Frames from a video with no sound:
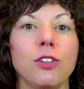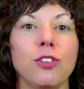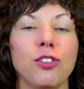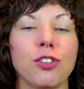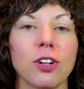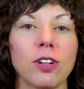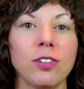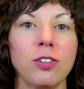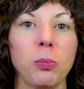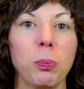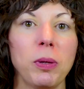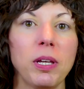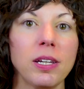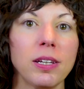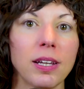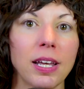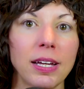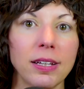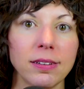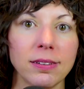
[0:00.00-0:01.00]
just
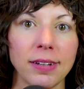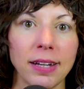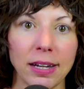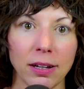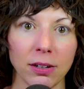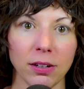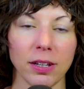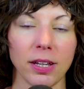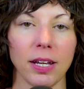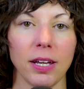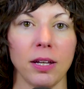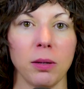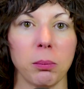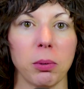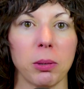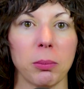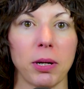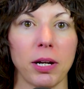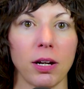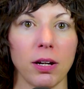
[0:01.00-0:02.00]
been let down again
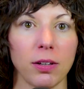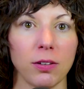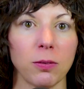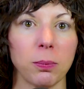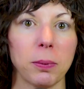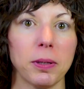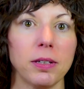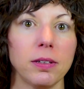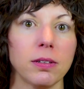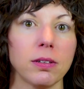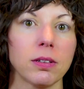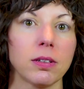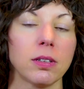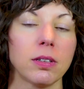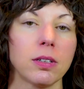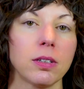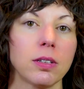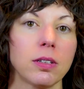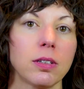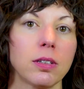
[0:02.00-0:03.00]
by my husband.
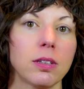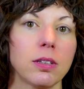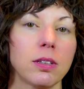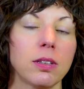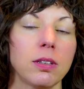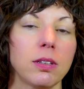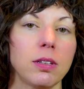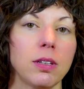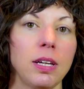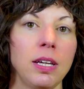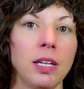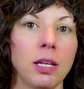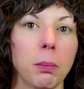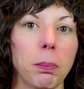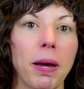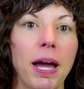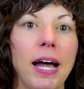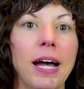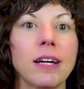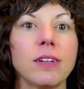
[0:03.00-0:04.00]
In the
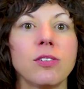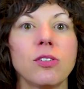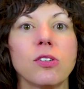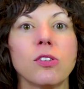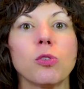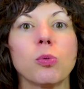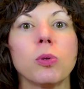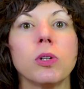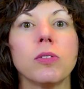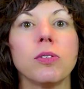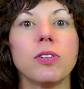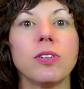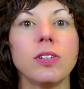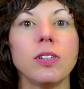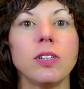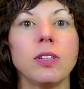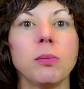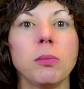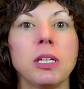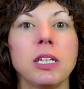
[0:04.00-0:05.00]
past, this would have
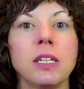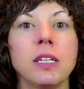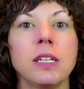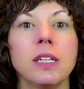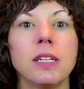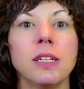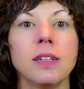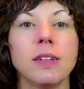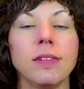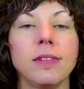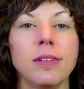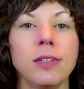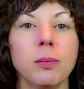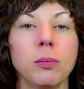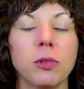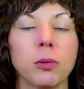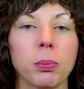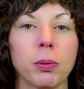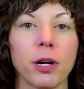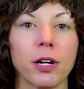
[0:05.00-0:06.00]
seen me in a
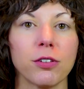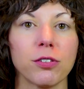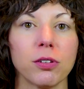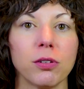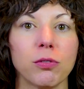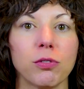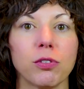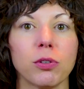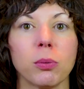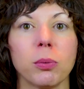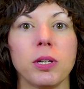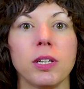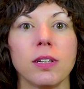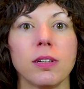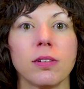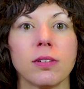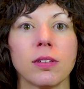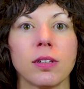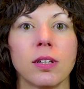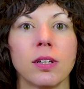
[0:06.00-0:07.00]
deep depression for
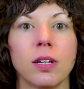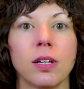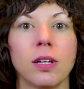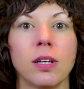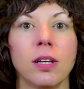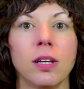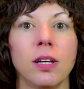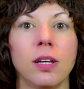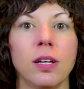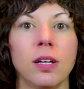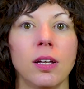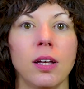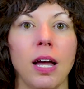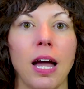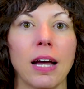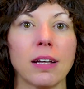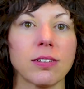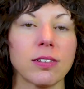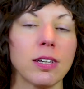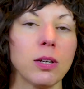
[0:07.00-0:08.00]
weeks,
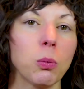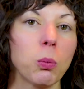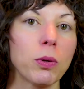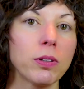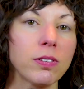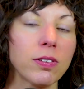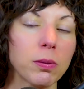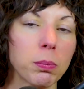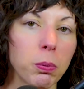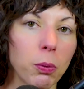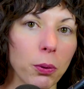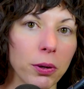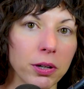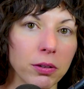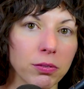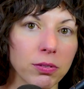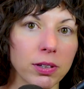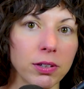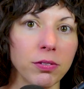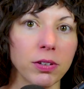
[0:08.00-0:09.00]
asking what's the point
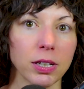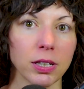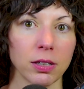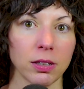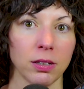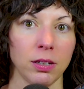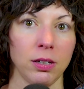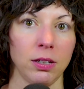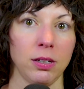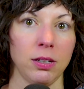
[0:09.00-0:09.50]
of living?